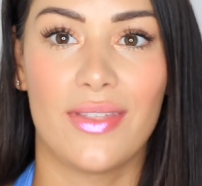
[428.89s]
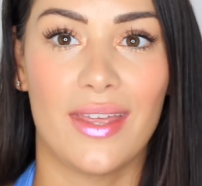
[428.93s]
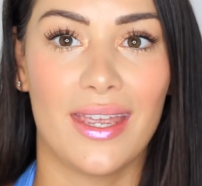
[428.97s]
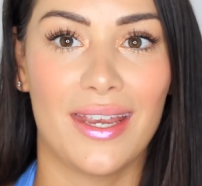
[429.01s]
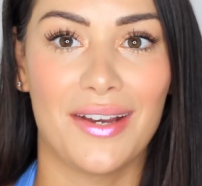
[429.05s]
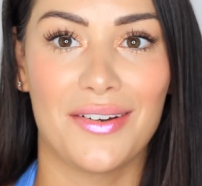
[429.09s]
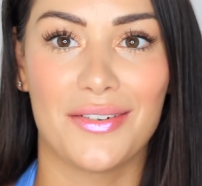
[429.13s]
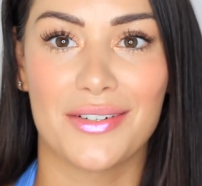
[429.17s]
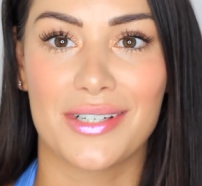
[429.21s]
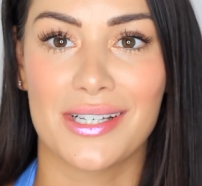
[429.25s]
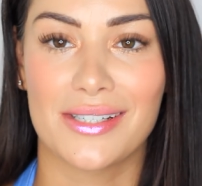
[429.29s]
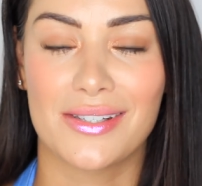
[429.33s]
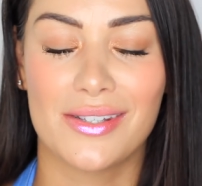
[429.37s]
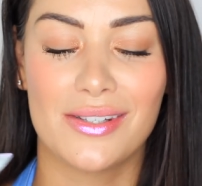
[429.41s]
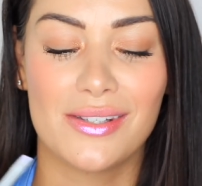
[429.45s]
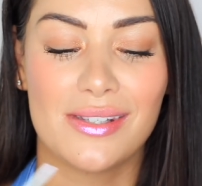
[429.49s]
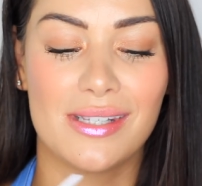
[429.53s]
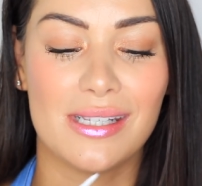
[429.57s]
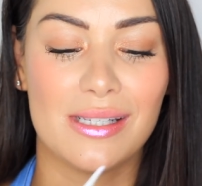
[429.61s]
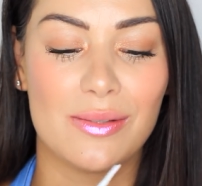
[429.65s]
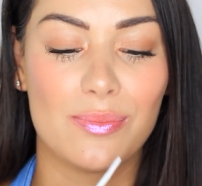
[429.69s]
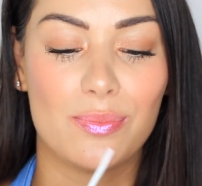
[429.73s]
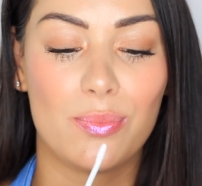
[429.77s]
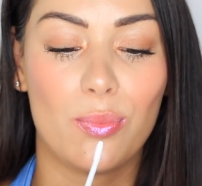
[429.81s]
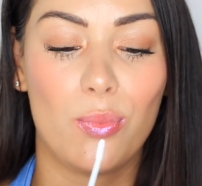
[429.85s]
The iridescence
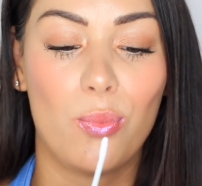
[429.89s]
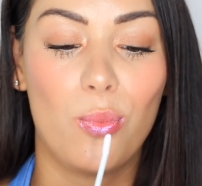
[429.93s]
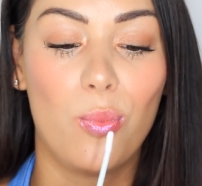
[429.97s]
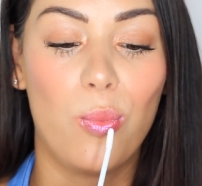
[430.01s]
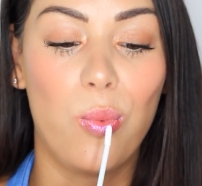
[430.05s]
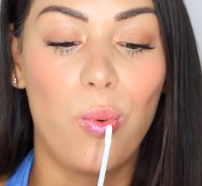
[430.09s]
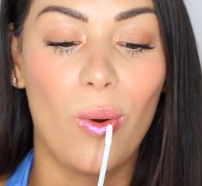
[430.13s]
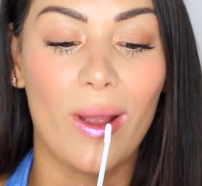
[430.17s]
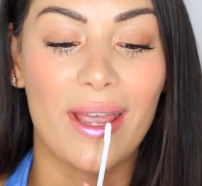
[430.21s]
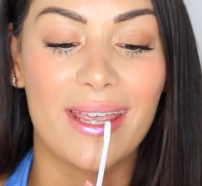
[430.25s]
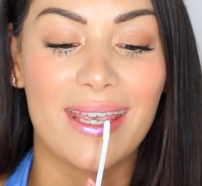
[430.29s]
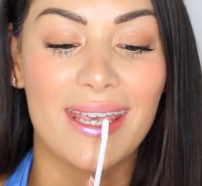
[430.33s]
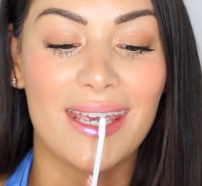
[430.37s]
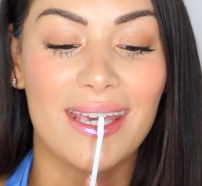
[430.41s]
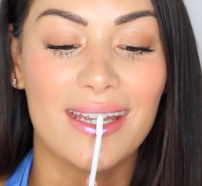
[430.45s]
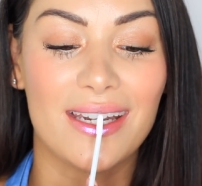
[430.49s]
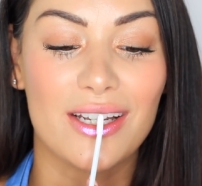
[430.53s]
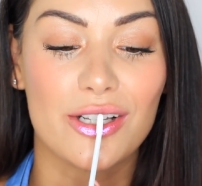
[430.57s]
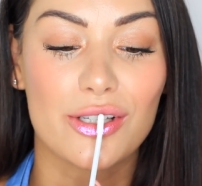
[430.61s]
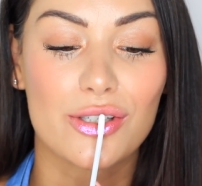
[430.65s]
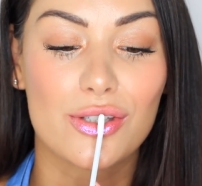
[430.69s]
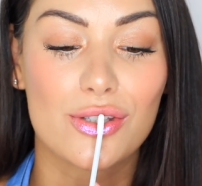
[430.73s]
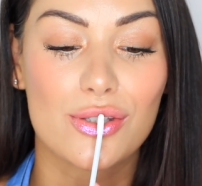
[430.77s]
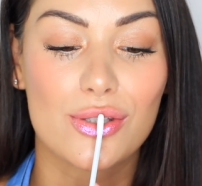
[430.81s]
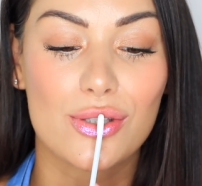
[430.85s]
is wicked,
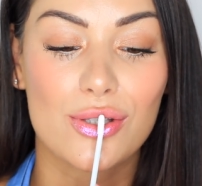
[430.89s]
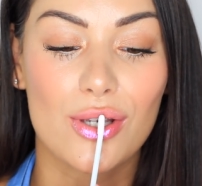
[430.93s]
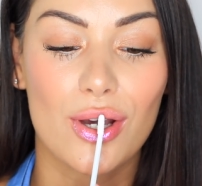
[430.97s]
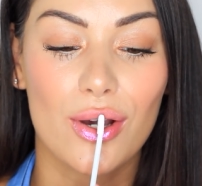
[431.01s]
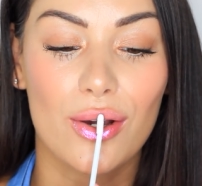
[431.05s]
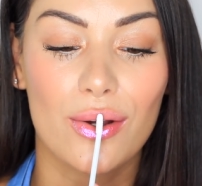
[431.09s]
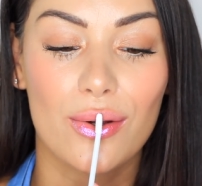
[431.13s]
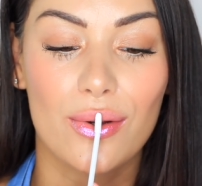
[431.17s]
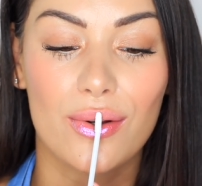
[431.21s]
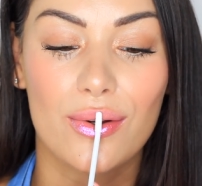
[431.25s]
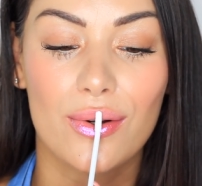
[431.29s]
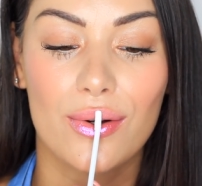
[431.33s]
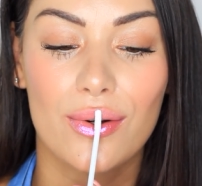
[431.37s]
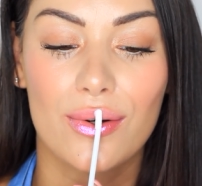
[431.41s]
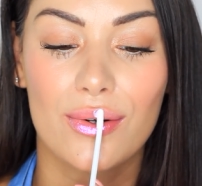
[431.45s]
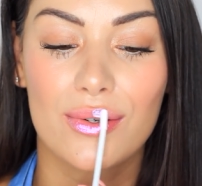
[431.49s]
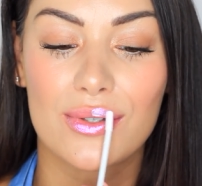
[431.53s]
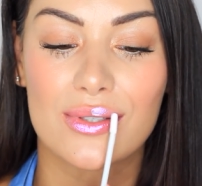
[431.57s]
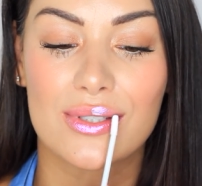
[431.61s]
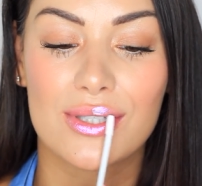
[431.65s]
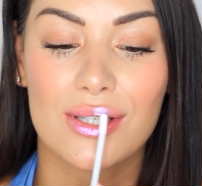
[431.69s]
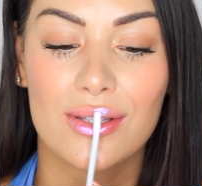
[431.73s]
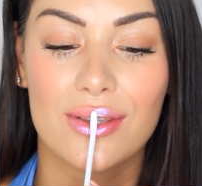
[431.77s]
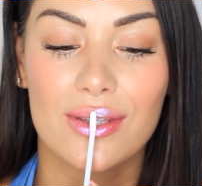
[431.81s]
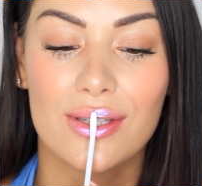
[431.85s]
it's so
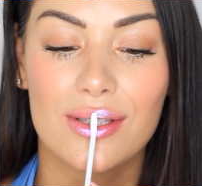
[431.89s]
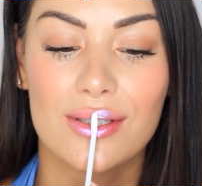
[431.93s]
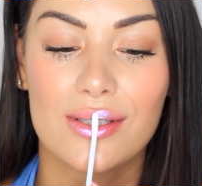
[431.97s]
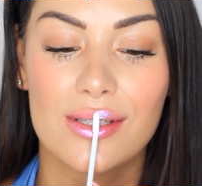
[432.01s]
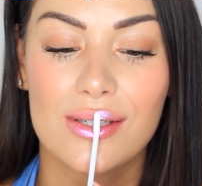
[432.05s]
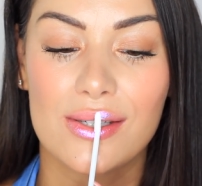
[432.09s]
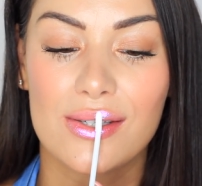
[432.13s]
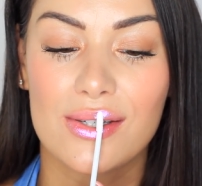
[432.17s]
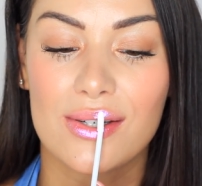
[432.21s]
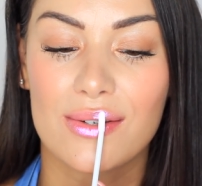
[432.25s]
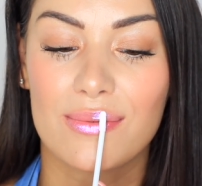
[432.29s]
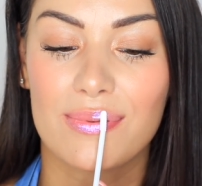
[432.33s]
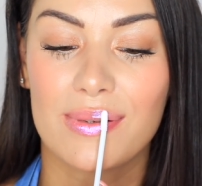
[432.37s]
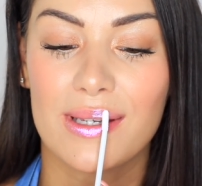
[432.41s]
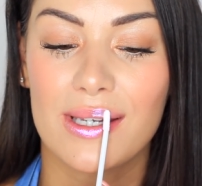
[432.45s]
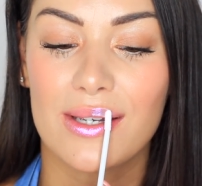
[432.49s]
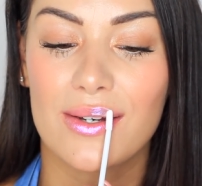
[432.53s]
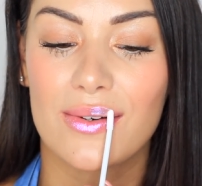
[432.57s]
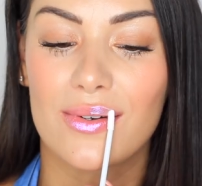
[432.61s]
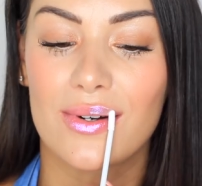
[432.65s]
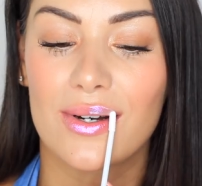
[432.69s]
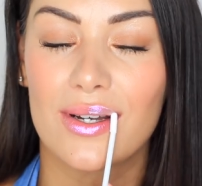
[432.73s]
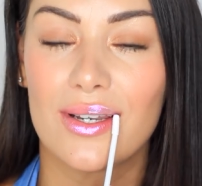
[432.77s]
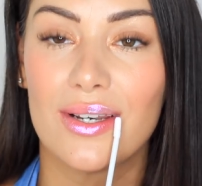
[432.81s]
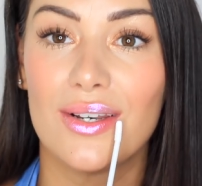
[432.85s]
cool. So this is your
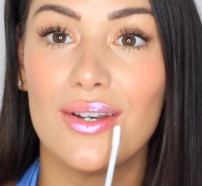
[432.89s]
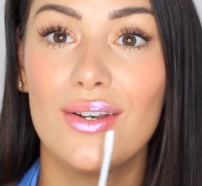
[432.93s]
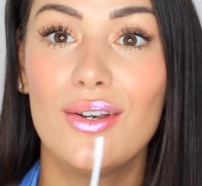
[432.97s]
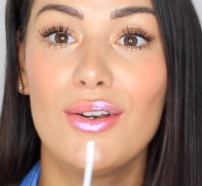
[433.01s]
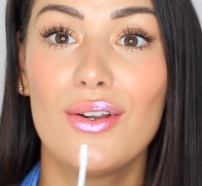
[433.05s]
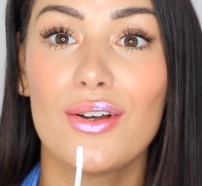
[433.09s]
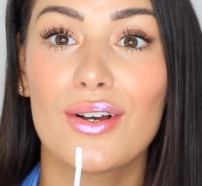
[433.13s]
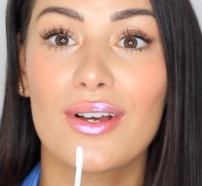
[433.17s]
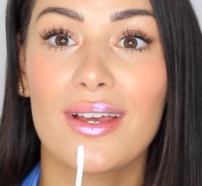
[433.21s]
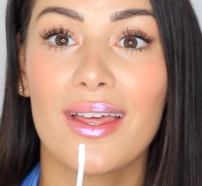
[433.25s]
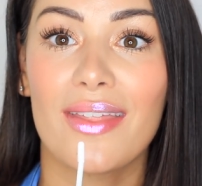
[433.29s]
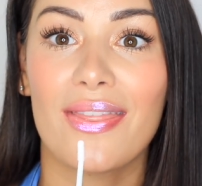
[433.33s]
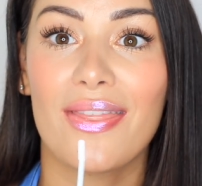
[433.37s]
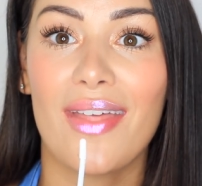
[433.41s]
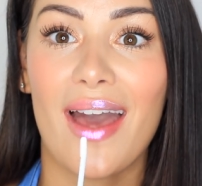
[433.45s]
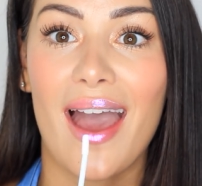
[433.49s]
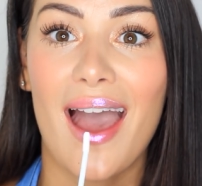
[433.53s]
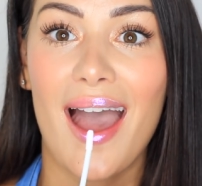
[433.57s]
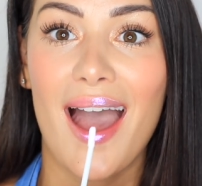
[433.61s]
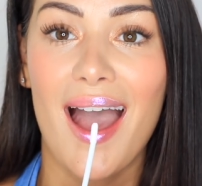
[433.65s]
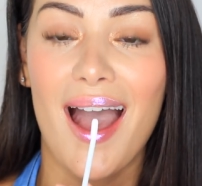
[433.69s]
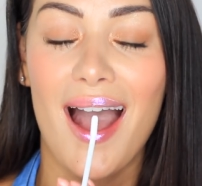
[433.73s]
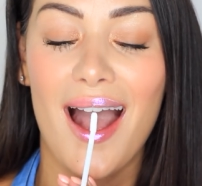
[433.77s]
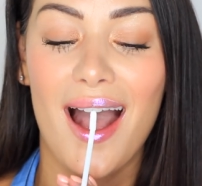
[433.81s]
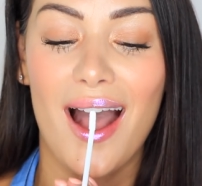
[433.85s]
pink one. Look at
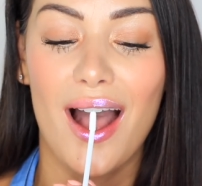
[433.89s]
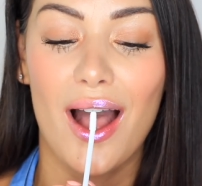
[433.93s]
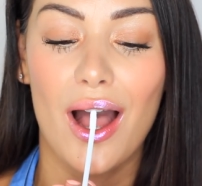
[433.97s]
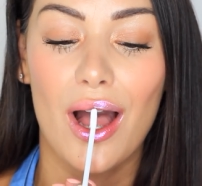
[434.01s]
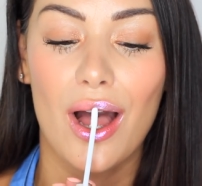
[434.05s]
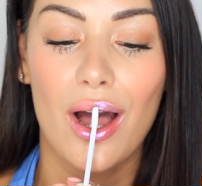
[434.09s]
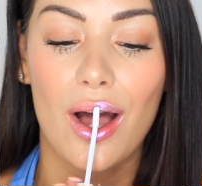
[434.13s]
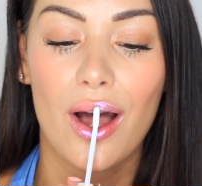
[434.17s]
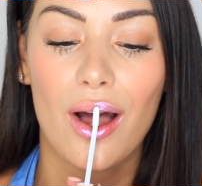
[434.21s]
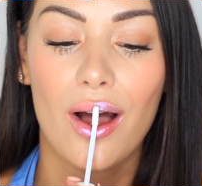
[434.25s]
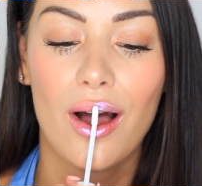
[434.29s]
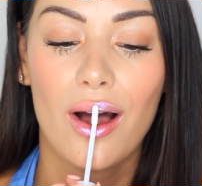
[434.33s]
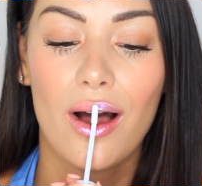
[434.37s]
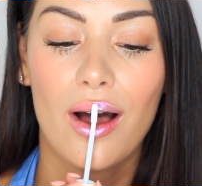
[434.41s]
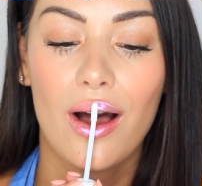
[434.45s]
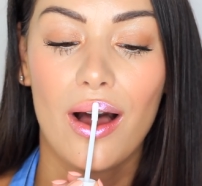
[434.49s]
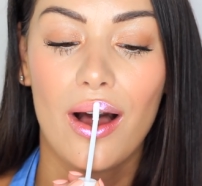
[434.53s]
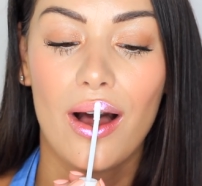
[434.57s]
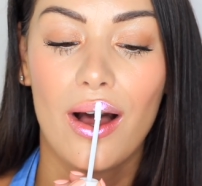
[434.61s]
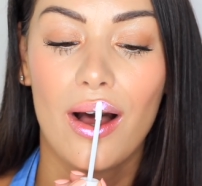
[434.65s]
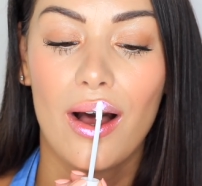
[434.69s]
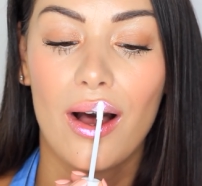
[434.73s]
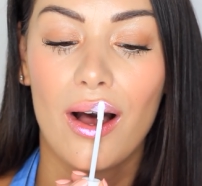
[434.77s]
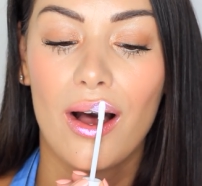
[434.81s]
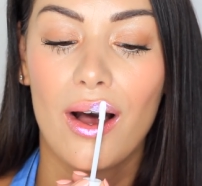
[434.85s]

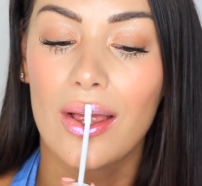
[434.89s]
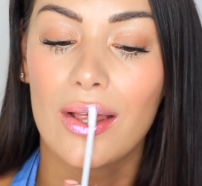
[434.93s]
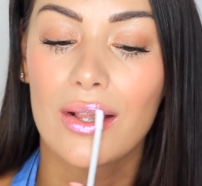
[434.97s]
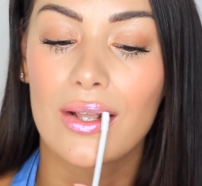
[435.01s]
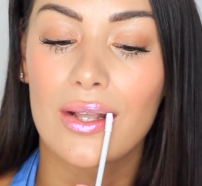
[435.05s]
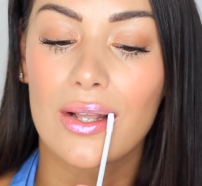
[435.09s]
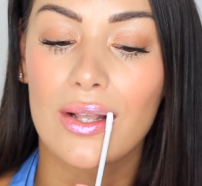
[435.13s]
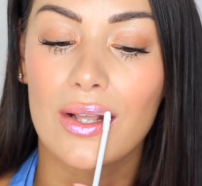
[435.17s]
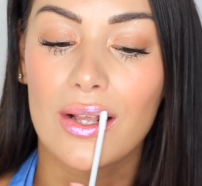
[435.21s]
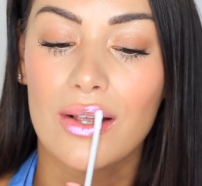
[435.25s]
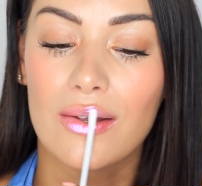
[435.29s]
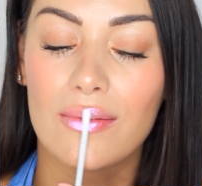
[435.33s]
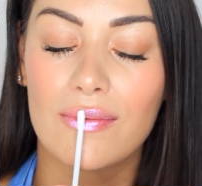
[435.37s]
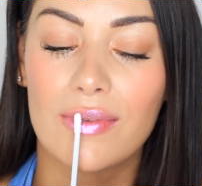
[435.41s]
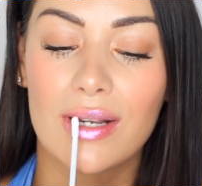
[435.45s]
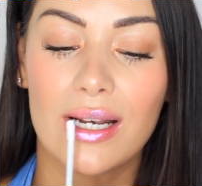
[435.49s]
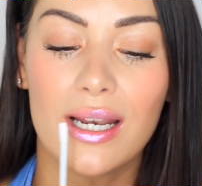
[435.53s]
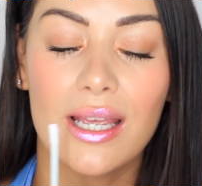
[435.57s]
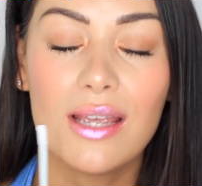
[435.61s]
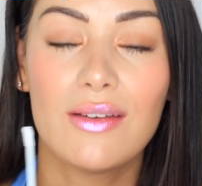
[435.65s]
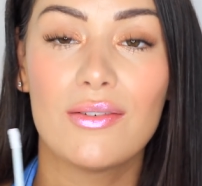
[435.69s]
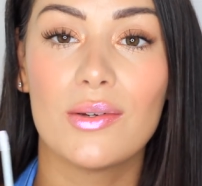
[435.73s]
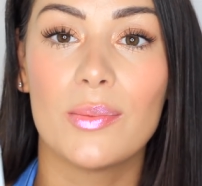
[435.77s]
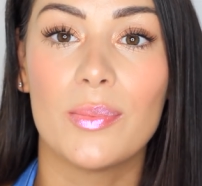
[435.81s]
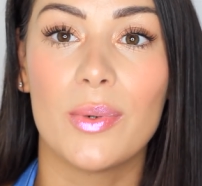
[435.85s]
that. This is
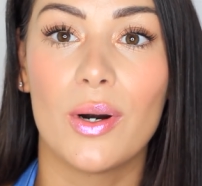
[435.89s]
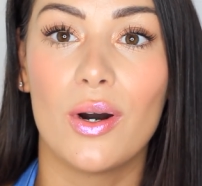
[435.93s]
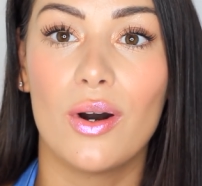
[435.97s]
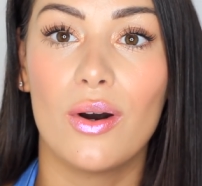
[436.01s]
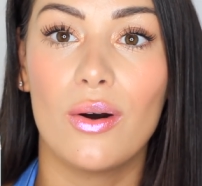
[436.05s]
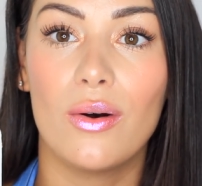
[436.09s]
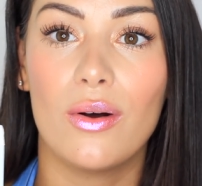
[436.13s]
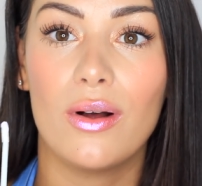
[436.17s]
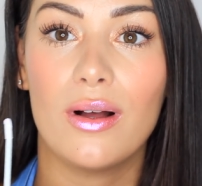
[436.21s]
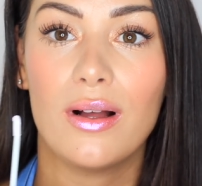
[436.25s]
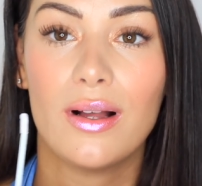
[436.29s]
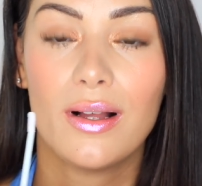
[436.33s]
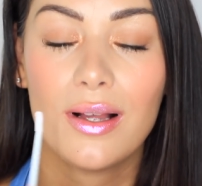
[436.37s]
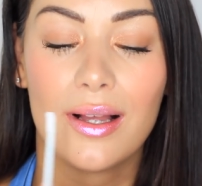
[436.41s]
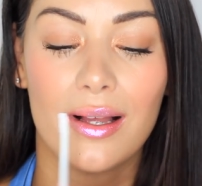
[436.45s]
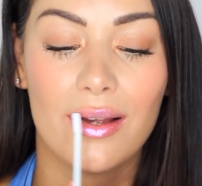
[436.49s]
unbelievable.